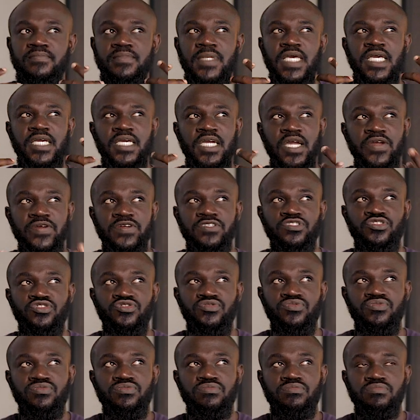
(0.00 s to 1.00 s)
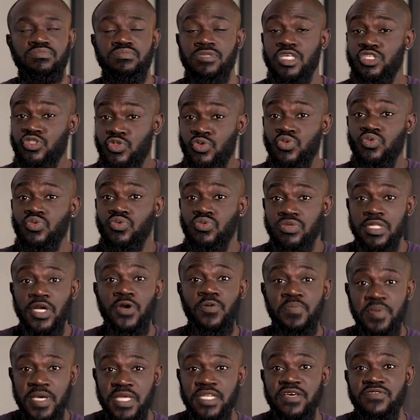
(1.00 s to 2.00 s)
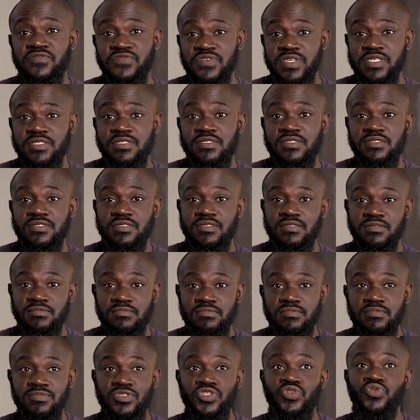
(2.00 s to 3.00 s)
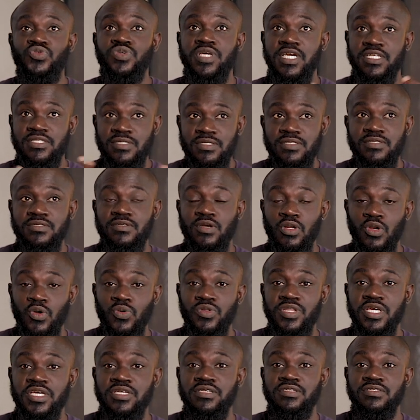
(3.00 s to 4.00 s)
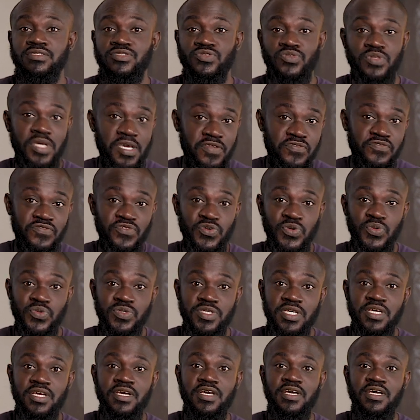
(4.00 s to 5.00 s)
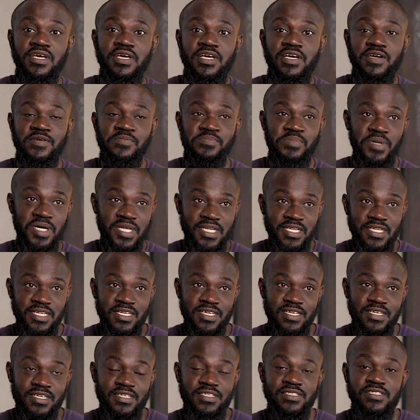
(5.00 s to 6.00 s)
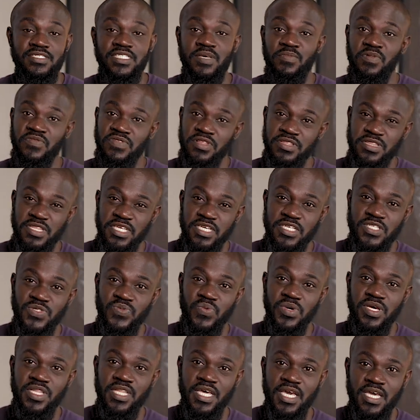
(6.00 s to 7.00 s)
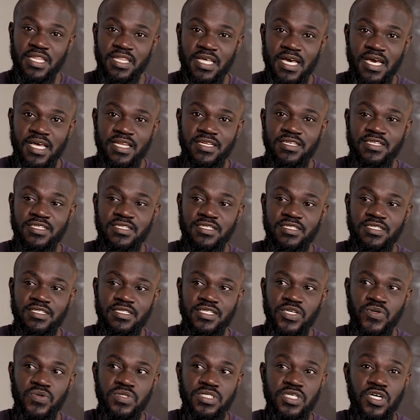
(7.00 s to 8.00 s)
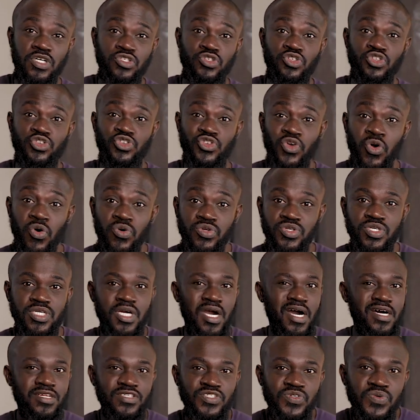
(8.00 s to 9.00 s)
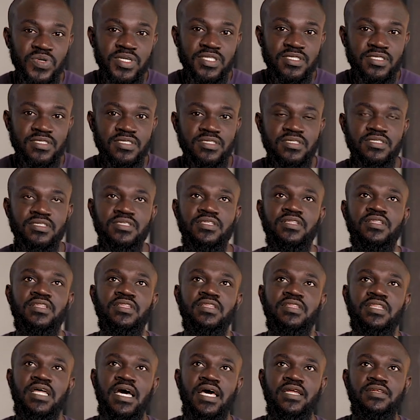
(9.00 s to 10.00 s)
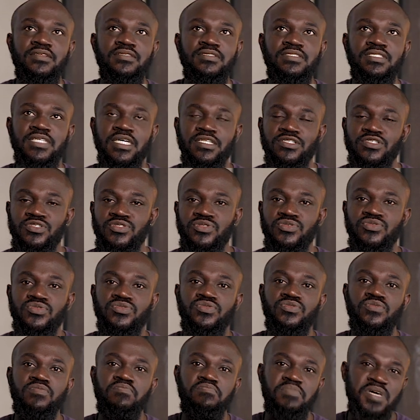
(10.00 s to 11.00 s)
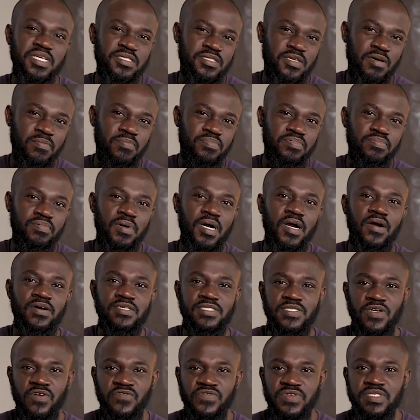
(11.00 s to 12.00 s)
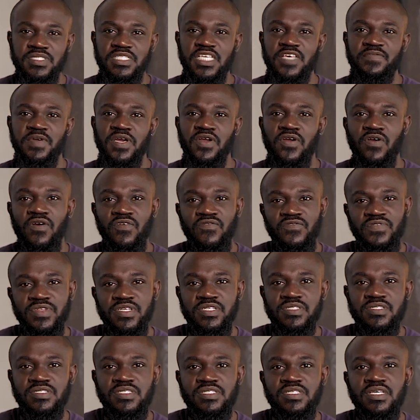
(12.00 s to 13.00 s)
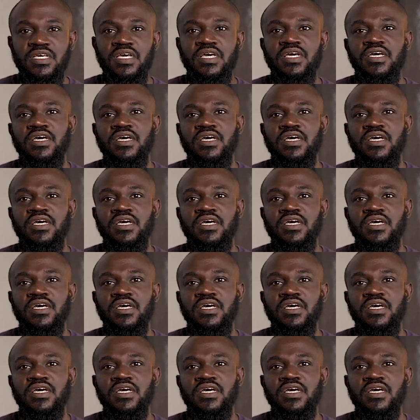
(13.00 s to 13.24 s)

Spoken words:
encourage you. The school, they'll pay the fees. You get clothing, you get food. But some of the things were there that they will tell you, no, you can't do it. That tends to mess up our self-esteem and confidence